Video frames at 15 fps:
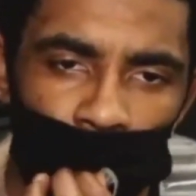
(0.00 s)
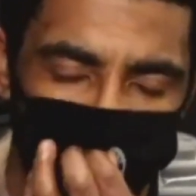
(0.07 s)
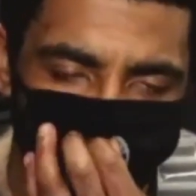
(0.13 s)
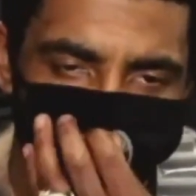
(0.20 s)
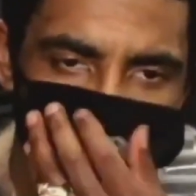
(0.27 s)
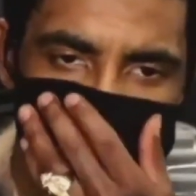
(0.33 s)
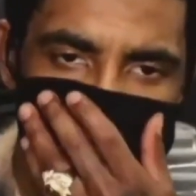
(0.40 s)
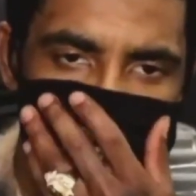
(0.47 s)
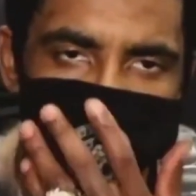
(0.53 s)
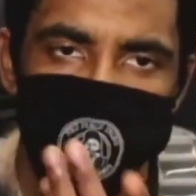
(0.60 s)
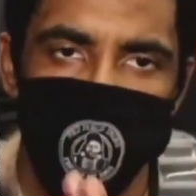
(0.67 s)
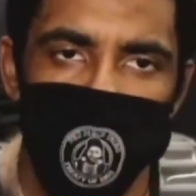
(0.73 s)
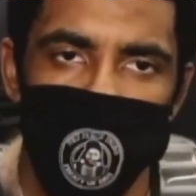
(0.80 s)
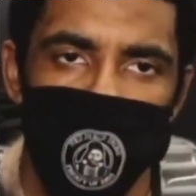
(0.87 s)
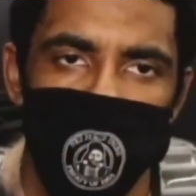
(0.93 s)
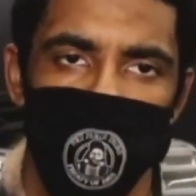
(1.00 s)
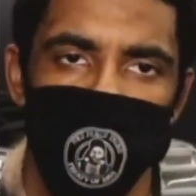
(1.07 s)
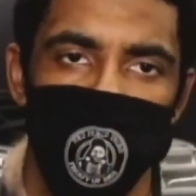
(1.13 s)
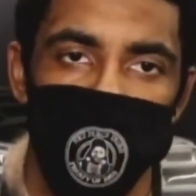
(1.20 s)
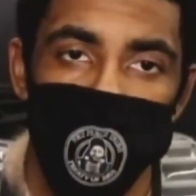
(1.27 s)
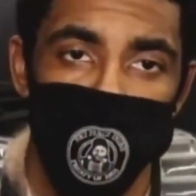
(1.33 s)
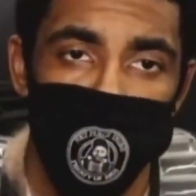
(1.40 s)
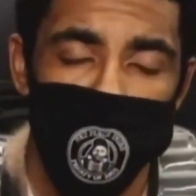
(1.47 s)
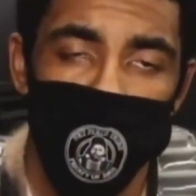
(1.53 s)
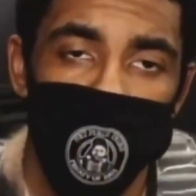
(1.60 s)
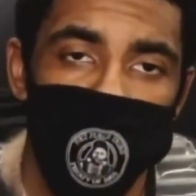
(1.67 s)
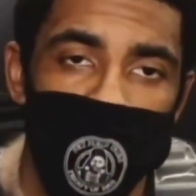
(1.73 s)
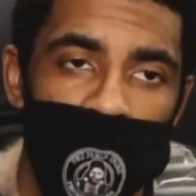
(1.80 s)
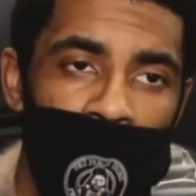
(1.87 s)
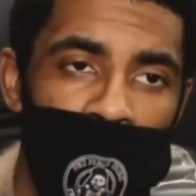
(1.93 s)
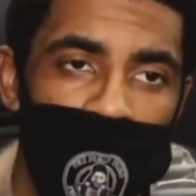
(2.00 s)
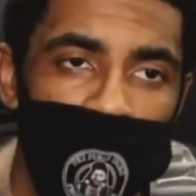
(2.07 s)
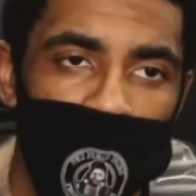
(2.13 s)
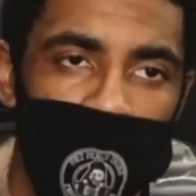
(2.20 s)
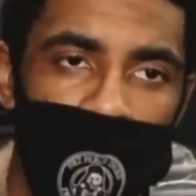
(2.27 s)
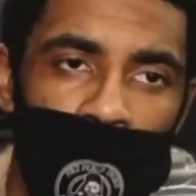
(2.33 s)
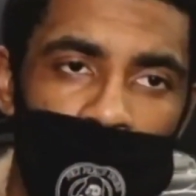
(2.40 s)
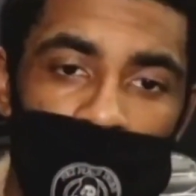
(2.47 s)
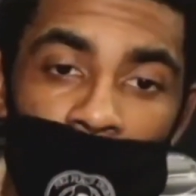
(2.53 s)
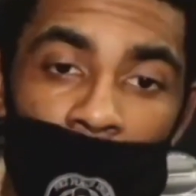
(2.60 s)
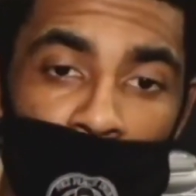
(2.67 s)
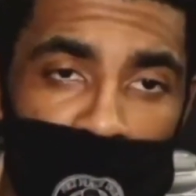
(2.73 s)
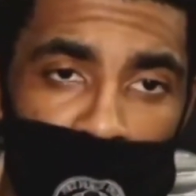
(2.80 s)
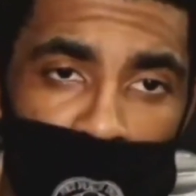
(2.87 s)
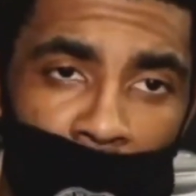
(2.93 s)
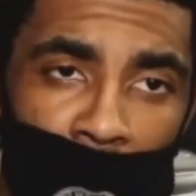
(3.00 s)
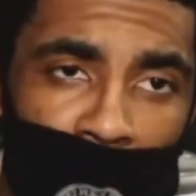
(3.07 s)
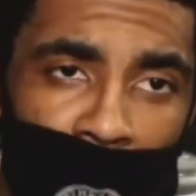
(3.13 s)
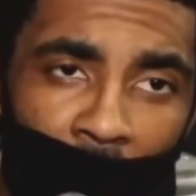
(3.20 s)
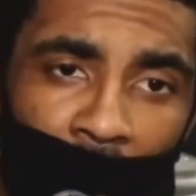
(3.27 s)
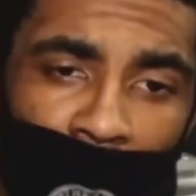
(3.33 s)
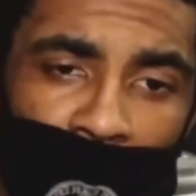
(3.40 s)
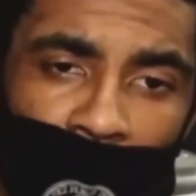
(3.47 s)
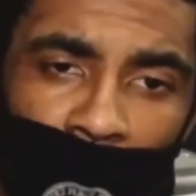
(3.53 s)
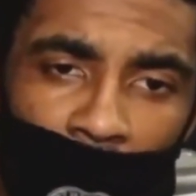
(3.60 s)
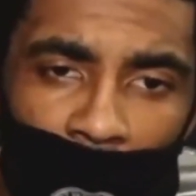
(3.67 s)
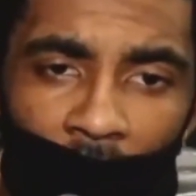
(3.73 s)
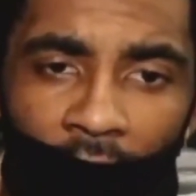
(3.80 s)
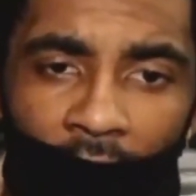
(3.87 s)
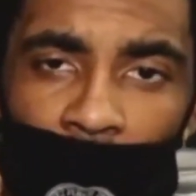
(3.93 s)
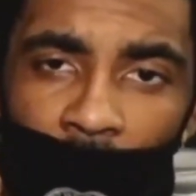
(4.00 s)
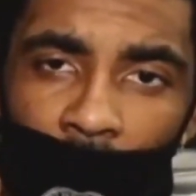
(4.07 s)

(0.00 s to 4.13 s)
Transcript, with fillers: So, uh, you know, we were relying on those other guys to make shots around